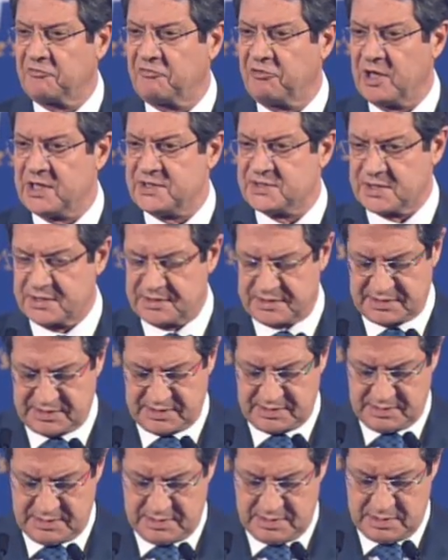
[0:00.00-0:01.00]
faces.
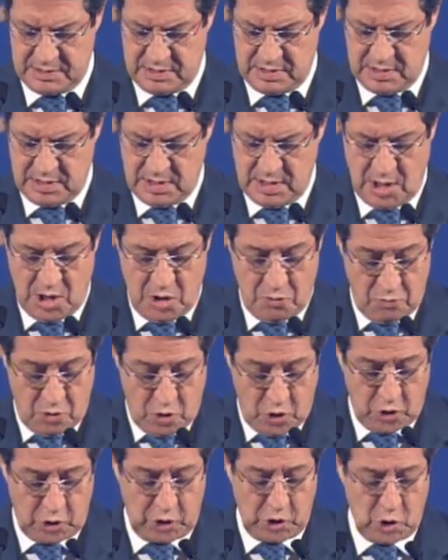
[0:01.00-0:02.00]

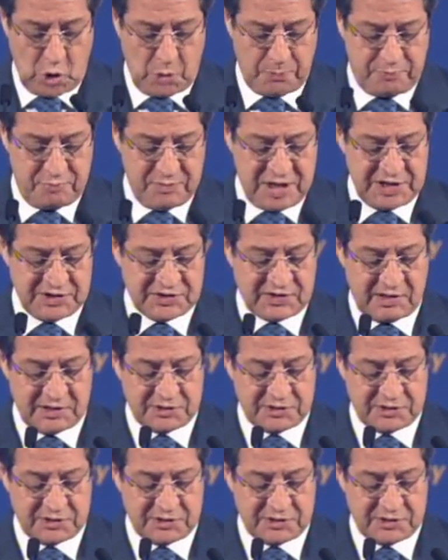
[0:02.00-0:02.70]
More Europe means